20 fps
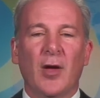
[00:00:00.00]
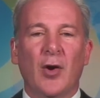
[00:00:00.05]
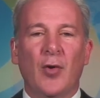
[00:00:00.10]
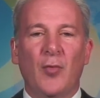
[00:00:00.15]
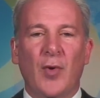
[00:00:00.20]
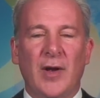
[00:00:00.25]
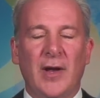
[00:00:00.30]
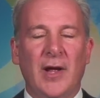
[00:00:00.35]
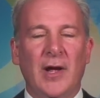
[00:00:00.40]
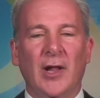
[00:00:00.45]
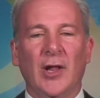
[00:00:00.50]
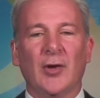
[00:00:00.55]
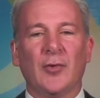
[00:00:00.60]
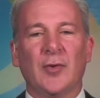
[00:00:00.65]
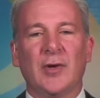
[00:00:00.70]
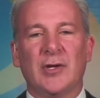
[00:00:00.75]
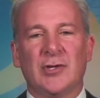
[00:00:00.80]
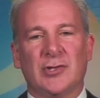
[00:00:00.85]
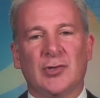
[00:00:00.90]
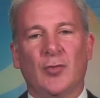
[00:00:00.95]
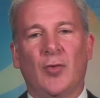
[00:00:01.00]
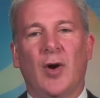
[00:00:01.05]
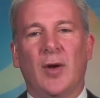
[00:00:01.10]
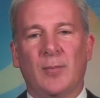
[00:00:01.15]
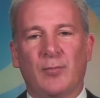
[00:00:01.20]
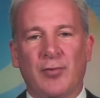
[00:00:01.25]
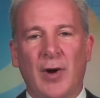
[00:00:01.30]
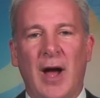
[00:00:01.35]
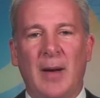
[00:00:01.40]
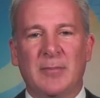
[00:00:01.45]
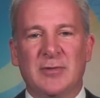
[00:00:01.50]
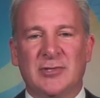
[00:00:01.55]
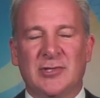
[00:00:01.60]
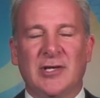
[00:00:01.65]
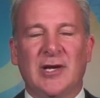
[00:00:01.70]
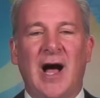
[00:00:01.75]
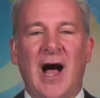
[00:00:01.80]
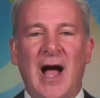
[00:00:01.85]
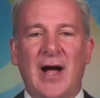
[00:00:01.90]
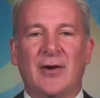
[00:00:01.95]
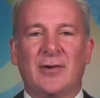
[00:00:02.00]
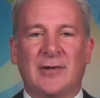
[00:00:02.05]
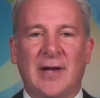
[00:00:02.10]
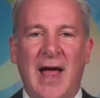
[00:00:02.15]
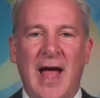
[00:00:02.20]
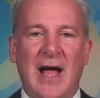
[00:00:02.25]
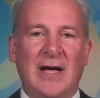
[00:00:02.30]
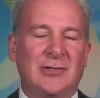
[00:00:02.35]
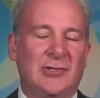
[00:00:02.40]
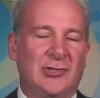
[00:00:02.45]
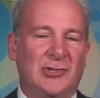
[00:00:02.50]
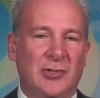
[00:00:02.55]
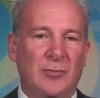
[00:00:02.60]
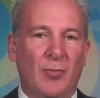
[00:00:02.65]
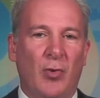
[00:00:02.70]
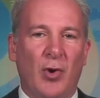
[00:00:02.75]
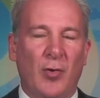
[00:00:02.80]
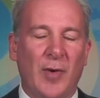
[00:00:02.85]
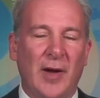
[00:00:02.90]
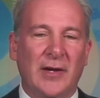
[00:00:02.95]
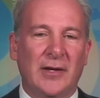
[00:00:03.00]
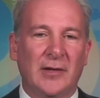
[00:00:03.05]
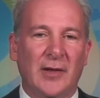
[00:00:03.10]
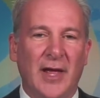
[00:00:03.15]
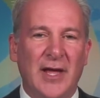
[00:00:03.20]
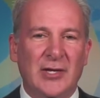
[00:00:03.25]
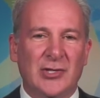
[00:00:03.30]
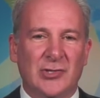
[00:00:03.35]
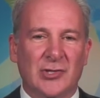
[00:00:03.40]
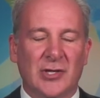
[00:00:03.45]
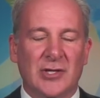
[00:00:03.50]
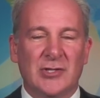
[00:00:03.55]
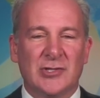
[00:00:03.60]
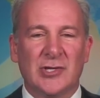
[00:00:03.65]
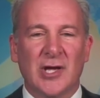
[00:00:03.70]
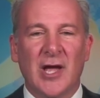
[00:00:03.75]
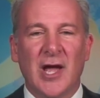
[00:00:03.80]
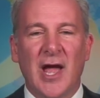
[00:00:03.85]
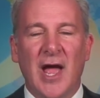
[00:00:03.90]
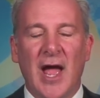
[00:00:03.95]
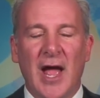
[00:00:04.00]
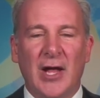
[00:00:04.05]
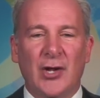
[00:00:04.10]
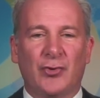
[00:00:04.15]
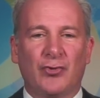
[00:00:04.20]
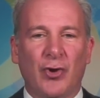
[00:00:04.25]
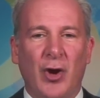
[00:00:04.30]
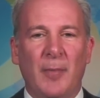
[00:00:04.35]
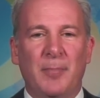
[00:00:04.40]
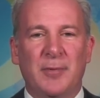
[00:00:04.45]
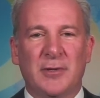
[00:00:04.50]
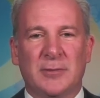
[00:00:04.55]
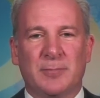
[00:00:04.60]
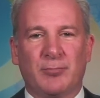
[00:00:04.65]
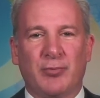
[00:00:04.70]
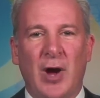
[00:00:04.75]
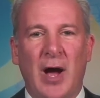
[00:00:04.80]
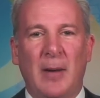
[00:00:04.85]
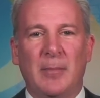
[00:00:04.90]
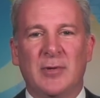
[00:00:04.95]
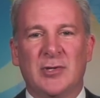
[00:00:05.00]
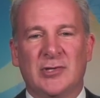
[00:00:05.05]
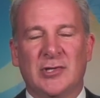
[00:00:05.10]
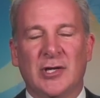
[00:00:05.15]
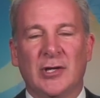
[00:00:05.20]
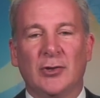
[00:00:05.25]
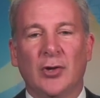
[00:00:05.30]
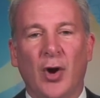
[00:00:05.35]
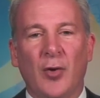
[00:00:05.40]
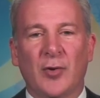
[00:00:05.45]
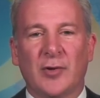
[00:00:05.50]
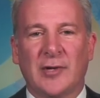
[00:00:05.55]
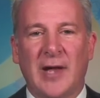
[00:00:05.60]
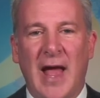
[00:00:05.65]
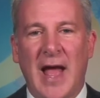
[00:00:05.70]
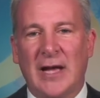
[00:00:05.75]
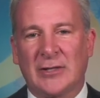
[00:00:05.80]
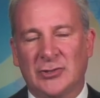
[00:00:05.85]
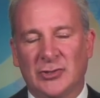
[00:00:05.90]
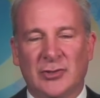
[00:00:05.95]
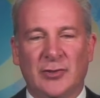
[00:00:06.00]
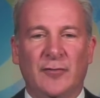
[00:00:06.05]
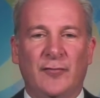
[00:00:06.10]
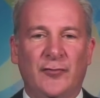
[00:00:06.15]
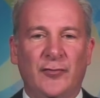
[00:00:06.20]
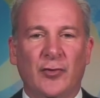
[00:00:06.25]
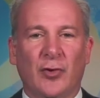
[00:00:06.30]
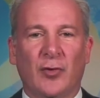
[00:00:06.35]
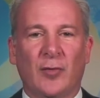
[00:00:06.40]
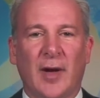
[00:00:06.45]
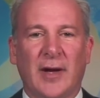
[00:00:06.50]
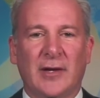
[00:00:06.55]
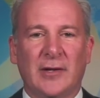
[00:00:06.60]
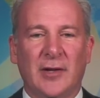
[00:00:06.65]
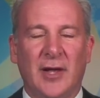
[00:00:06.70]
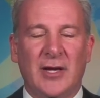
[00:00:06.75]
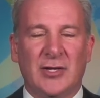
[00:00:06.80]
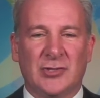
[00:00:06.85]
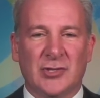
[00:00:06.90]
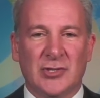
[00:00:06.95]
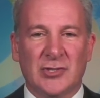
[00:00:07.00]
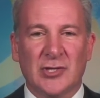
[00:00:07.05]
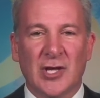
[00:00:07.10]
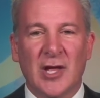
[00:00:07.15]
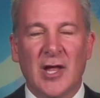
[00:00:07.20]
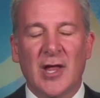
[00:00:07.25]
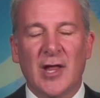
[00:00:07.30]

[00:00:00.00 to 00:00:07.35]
when Hillary is the one promising higher taxes and more regulations and Trump is promising lower taxes and fewer regulations?